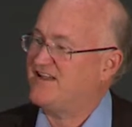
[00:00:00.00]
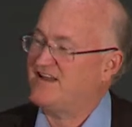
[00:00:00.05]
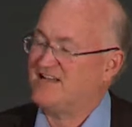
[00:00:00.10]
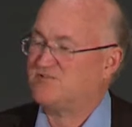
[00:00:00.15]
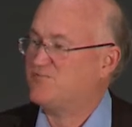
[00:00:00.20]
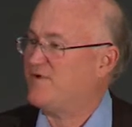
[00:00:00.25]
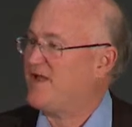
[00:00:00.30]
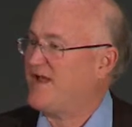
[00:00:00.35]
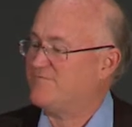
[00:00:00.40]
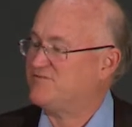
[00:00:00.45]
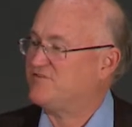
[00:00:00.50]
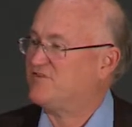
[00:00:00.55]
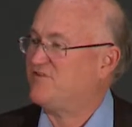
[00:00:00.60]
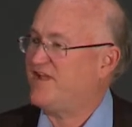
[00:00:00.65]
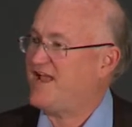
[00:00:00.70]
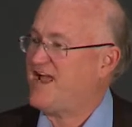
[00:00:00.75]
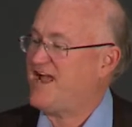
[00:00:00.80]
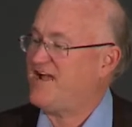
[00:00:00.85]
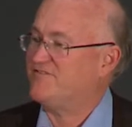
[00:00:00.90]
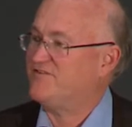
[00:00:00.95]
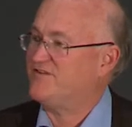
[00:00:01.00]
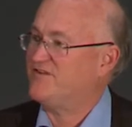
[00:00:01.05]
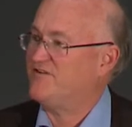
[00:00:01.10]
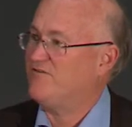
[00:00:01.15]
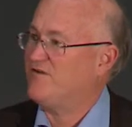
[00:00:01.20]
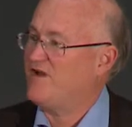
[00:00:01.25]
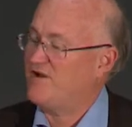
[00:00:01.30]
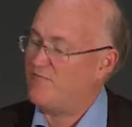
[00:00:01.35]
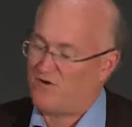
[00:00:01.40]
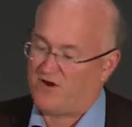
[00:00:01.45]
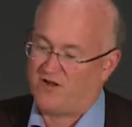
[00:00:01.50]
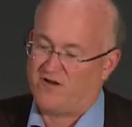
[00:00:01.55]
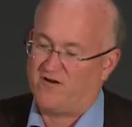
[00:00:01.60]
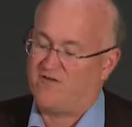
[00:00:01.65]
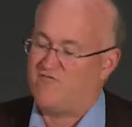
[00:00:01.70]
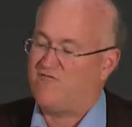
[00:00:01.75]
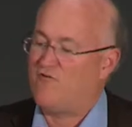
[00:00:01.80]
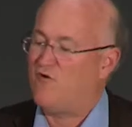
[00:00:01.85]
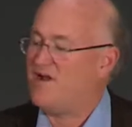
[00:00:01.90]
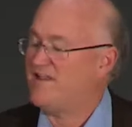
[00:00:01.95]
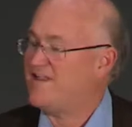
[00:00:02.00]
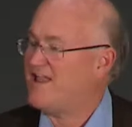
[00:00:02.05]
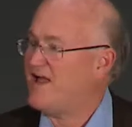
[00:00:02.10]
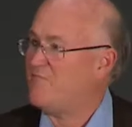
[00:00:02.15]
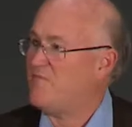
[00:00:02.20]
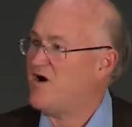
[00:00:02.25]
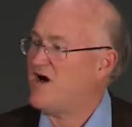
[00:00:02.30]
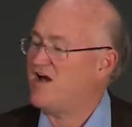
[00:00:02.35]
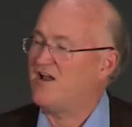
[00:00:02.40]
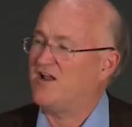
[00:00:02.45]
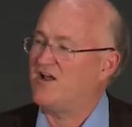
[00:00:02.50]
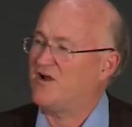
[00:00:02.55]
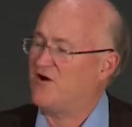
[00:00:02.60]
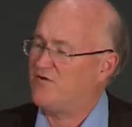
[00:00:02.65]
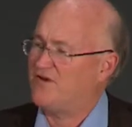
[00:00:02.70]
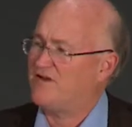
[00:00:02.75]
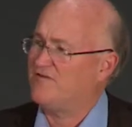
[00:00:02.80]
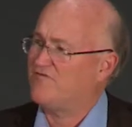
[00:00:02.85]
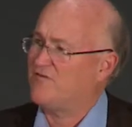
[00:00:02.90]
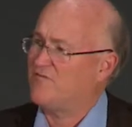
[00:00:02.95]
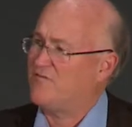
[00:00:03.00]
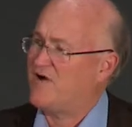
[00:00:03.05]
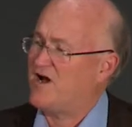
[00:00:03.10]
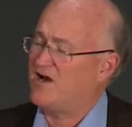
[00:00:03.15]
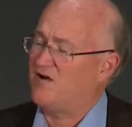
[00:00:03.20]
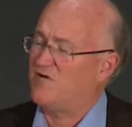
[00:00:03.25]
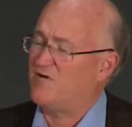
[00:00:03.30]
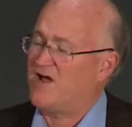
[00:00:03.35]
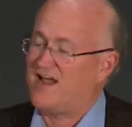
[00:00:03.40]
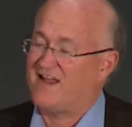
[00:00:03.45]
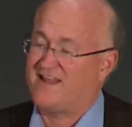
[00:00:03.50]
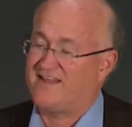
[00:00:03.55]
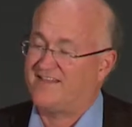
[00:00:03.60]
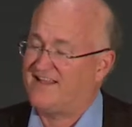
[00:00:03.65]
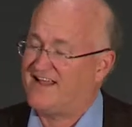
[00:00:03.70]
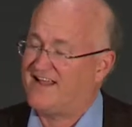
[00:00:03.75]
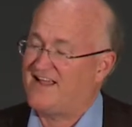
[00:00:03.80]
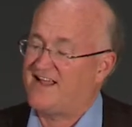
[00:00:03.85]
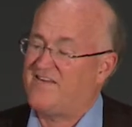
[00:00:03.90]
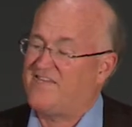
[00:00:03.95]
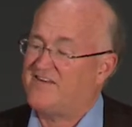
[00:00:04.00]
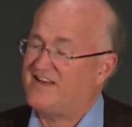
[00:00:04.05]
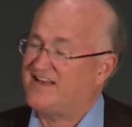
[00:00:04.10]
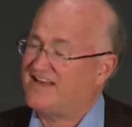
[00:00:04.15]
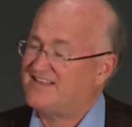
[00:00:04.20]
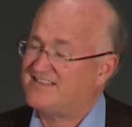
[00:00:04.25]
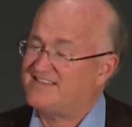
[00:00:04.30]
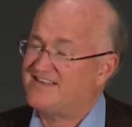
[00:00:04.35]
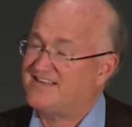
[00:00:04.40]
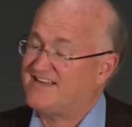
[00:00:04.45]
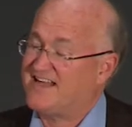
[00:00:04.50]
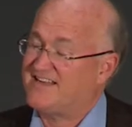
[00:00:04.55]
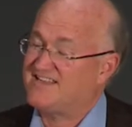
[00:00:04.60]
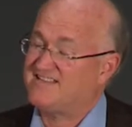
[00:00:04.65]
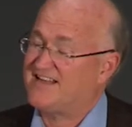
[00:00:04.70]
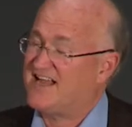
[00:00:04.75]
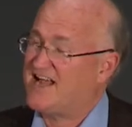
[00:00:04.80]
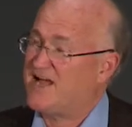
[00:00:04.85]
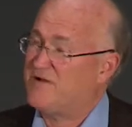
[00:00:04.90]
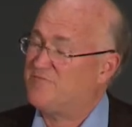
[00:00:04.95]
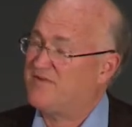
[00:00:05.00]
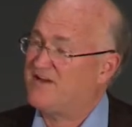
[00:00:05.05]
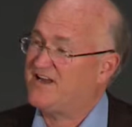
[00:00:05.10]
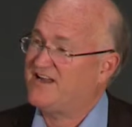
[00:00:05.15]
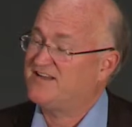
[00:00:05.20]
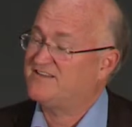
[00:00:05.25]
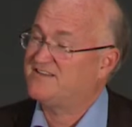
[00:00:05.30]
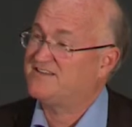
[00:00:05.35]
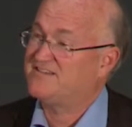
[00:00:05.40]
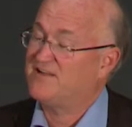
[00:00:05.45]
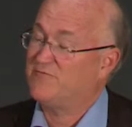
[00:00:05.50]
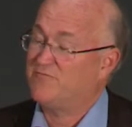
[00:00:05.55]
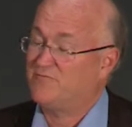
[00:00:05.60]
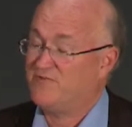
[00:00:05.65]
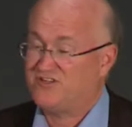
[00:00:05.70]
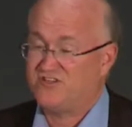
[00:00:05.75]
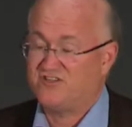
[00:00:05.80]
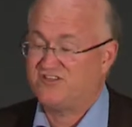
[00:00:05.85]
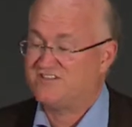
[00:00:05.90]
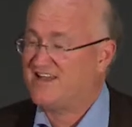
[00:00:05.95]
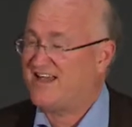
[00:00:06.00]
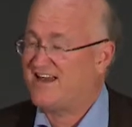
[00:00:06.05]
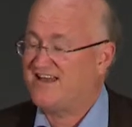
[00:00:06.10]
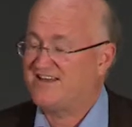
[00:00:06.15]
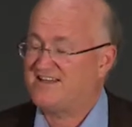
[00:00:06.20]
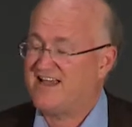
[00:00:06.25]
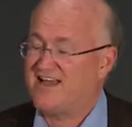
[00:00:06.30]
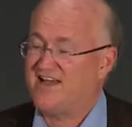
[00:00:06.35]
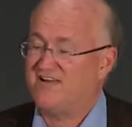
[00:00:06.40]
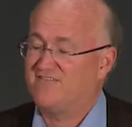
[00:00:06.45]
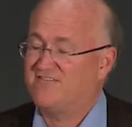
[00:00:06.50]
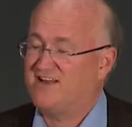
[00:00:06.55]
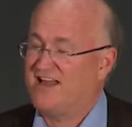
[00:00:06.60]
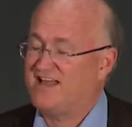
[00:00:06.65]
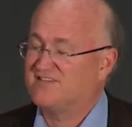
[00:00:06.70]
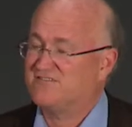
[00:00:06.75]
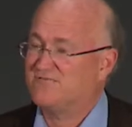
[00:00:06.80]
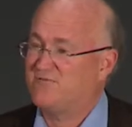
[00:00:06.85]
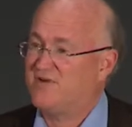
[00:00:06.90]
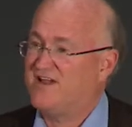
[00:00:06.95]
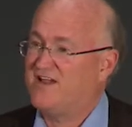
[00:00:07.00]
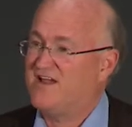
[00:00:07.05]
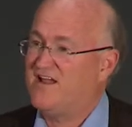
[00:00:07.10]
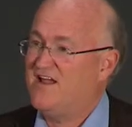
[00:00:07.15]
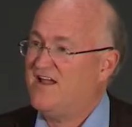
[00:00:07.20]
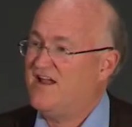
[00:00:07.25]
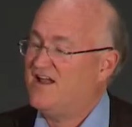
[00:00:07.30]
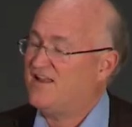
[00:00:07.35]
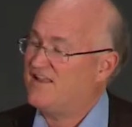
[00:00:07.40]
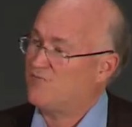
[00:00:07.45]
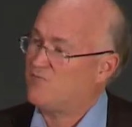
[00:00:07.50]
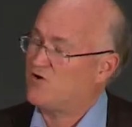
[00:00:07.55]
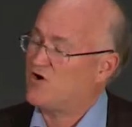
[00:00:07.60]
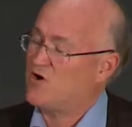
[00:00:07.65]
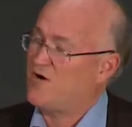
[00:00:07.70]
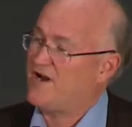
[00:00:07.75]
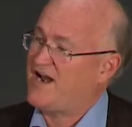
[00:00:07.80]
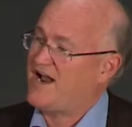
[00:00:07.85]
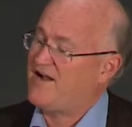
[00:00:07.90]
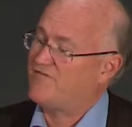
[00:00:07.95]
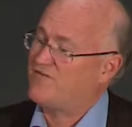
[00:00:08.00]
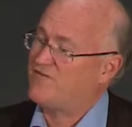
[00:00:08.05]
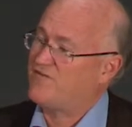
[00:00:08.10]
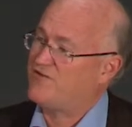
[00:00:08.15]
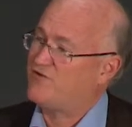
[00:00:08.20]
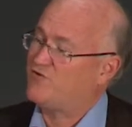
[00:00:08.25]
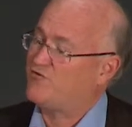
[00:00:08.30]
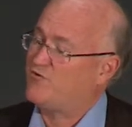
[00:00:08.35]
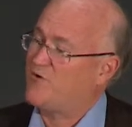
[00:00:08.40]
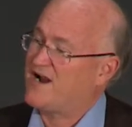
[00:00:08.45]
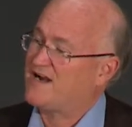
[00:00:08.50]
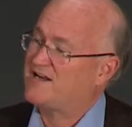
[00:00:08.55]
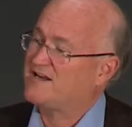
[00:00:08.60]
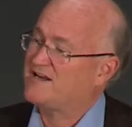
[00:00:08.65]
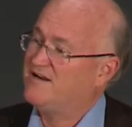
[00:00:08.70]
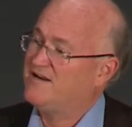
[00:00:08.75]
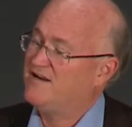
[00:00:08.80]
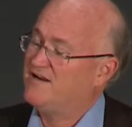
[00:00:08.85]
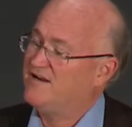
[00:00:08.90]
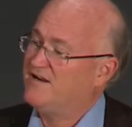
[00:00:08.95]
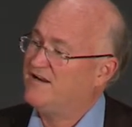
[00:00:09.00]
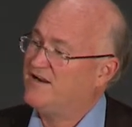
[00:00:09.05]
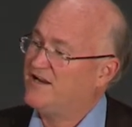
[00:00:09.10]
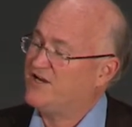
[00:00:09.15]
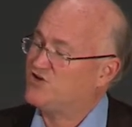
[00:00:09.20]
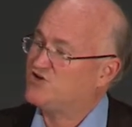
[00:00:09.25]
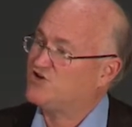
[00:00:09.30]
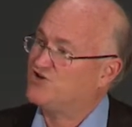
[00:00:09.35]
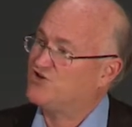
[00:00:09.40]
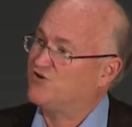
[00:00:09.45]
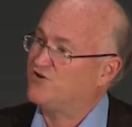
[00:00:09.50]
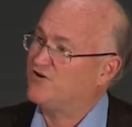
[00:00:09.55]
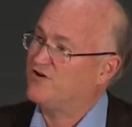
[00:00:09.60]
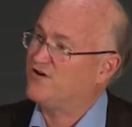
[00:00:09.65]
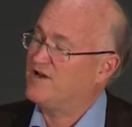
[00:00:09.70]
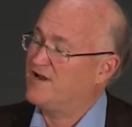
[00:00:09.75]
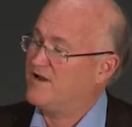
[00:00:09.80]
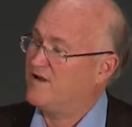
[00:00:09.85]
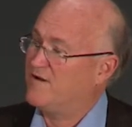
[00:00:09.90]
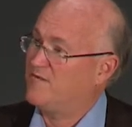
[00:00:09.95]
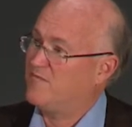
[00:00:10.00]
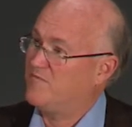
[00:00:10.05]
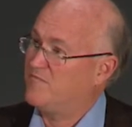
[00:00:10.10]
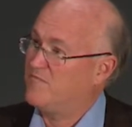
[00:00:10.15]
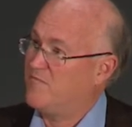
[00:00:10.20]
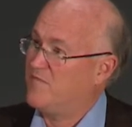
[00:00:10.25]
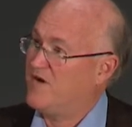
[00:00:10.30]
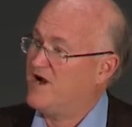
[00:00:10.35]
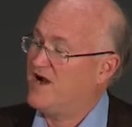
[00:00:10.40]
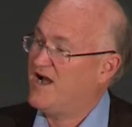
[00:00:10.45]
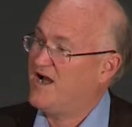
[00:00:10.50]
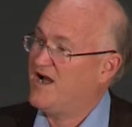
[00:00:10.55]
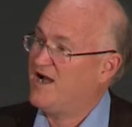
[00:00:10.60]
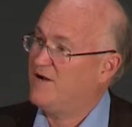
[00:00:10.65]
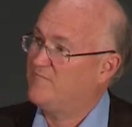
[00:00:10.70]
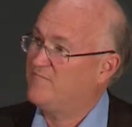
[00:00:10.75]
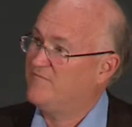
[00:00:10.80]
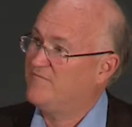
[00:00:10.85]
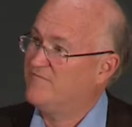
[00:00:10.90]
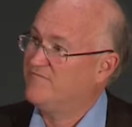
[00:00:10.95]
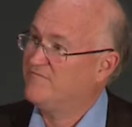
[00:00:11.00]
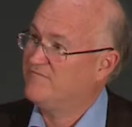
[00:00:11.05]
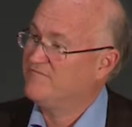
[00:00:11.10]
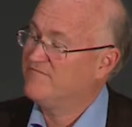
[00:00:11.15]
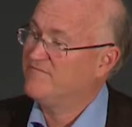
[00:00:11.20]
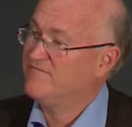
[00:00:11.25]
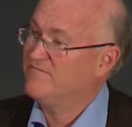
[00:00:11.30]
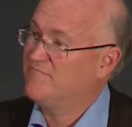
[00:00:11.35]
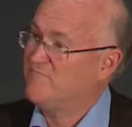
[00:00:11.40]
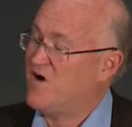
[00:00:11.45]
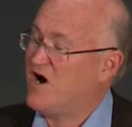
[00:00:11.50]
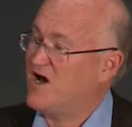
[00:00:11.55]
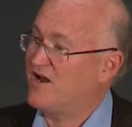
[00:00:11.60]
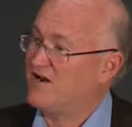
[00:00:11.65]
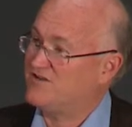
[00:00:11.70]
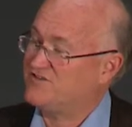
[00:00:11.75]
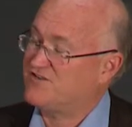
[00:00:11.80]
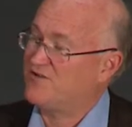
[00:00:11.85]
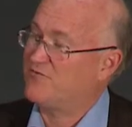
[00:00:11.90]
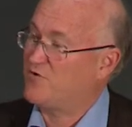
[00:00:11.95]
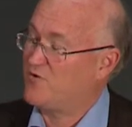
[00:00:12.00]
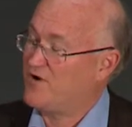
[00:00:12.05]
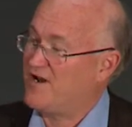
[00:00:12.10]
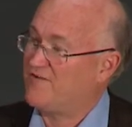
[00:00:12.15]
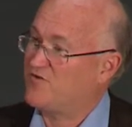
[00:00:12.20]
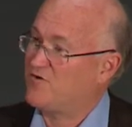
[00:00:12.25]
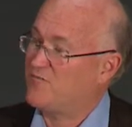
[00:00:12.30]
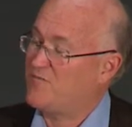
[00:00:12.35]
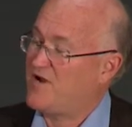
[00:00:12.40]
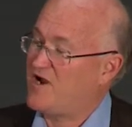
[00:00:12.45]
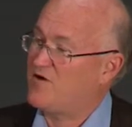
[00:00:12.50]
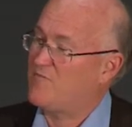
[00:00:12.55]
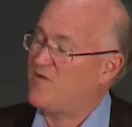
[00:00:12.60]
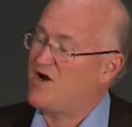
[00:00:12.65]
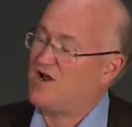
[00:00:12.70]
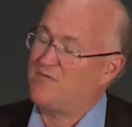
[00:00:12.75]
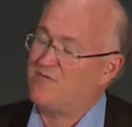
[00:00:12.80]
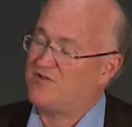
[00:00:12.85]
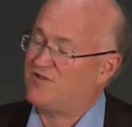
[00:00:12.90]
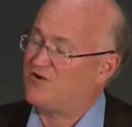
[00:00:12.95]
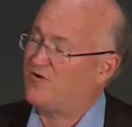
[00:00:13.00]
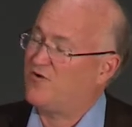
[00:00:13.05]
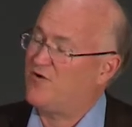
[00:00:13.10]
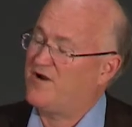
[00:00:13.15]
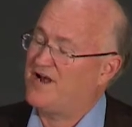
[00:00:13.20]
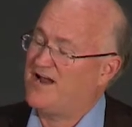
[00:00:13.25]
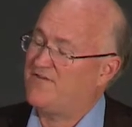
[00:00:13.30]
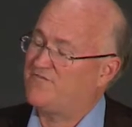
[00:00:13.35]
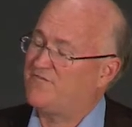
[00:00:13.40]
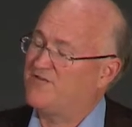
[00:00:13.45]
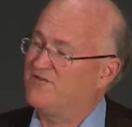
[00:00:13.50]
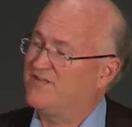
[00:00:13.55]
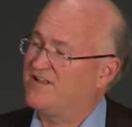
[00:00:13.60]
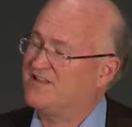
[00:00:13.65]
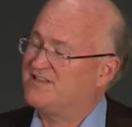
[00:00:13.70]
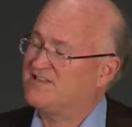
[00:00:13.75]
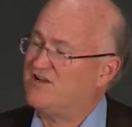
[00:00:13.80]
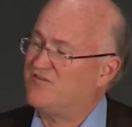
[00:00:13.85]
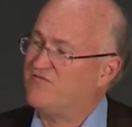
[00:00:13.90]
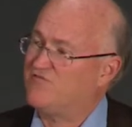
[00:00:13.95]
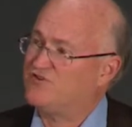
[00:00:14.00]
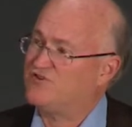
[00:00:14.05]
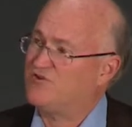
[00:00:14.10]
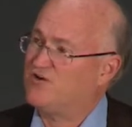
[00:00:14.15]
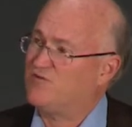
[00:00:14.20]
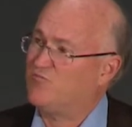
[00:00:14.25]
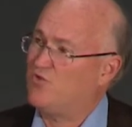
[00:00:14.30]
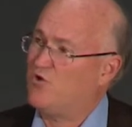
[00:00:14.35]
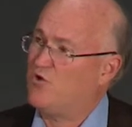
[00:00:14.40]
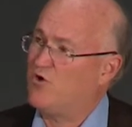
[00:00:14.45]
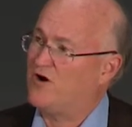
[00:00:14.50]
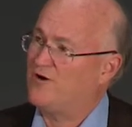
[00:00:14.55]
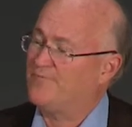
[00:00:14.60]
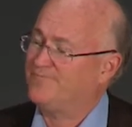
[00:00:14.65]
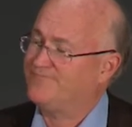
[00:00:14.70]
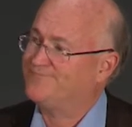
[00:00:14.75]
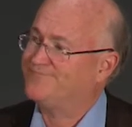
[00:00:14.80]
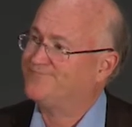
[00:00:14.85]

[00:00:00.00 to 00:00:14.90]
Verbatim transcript: unless we absolutely have to, and we're going to avoid that model and go a different model. I can think of at least a dozen companies that we just had in town last week that were going after the direct insured uh, Models. So they were going after a payer model, but they're going after the self-insured employer.